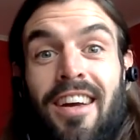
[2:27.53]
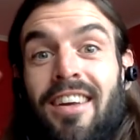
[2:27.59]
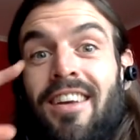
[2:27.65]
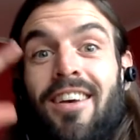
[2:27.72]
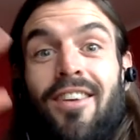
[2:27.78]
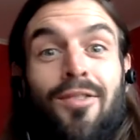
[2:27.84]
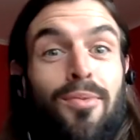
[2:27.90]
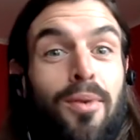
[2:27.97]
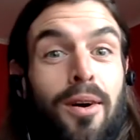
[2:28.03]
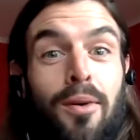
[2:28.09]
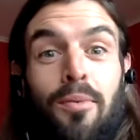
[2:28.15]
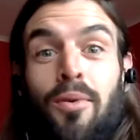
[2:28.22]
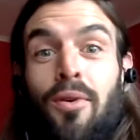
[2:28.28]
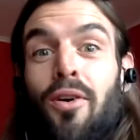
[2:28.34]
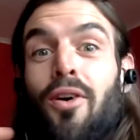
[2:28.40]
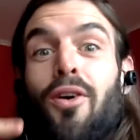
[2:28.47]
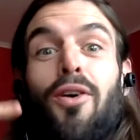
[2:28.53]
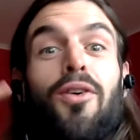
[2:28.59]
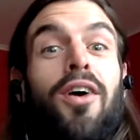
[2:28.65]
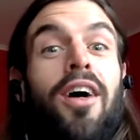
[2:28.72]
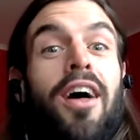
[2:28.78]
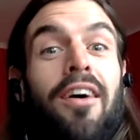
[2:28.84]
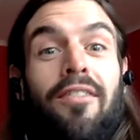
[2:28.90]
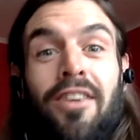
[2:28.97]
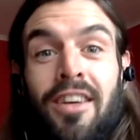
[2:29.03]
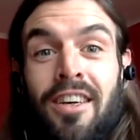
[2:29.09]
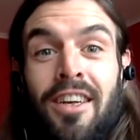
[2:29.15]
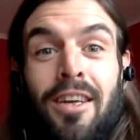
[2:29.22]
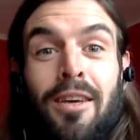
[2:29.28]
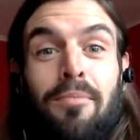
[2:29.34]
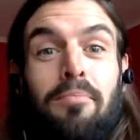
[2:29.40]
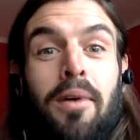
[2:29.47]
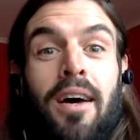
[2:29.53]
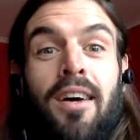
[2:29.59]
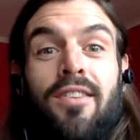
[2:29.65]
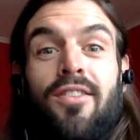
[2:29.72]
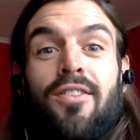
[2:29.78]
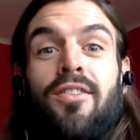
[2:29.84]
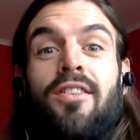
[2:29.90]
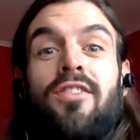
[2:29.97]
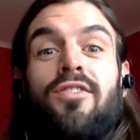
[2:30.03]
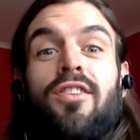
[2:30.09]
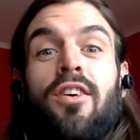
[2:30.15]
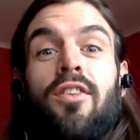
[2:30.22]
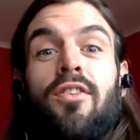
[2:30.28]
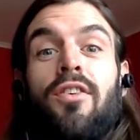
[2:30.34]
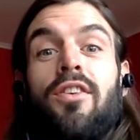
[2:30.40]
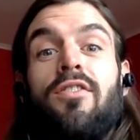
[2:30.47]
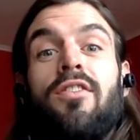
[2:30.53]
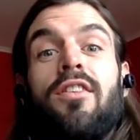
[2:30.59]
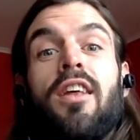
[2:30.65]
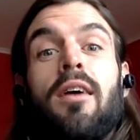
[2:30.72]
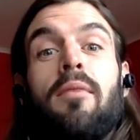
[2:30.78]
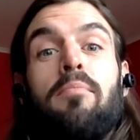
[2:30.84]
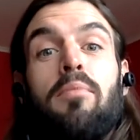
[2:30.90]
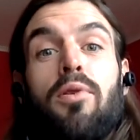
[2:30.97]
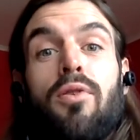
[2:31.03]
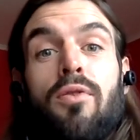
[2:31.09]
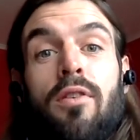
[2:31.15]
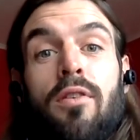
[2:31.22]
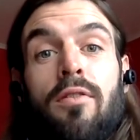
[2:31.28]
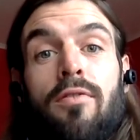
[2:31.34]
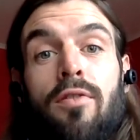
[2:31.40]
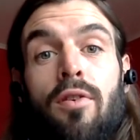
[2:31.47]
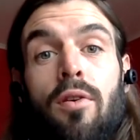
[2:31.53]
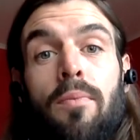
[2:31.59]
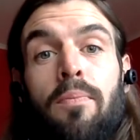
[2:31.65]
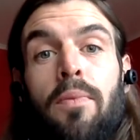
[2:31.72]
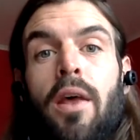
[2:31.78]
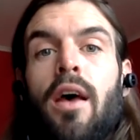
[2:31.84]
And guess what? We're all having an impact on each other. Isn't that beautiful?